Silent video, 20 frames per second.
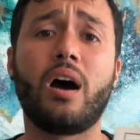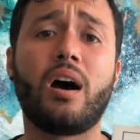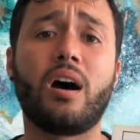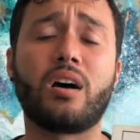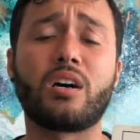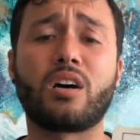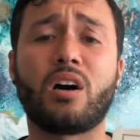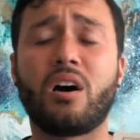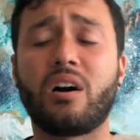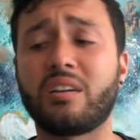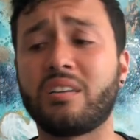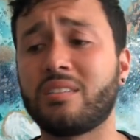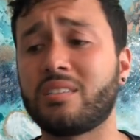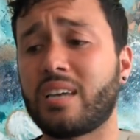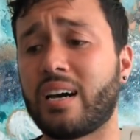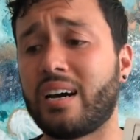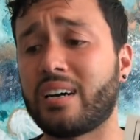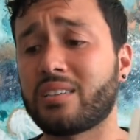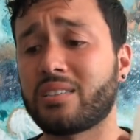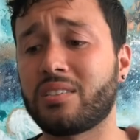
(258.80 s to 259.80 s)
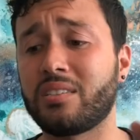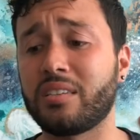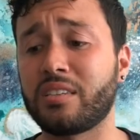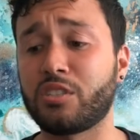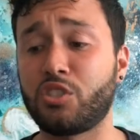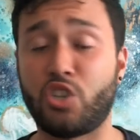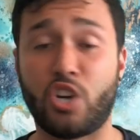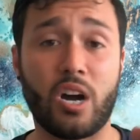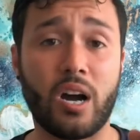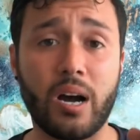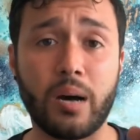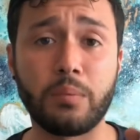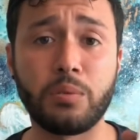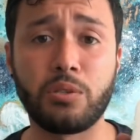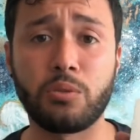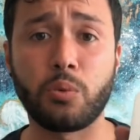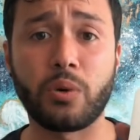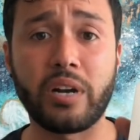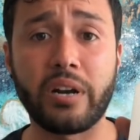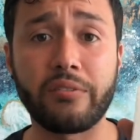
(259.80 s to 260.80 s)
Uh, caught in toxic jobs,
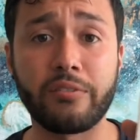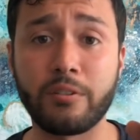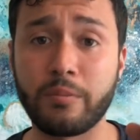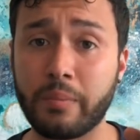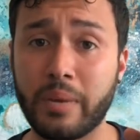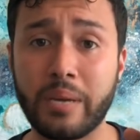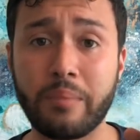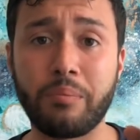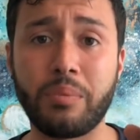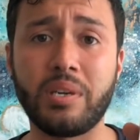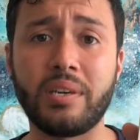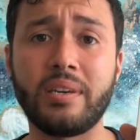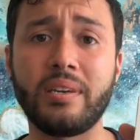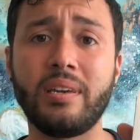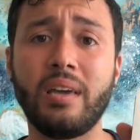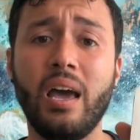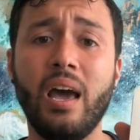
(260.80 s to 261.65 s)
whatever it might be.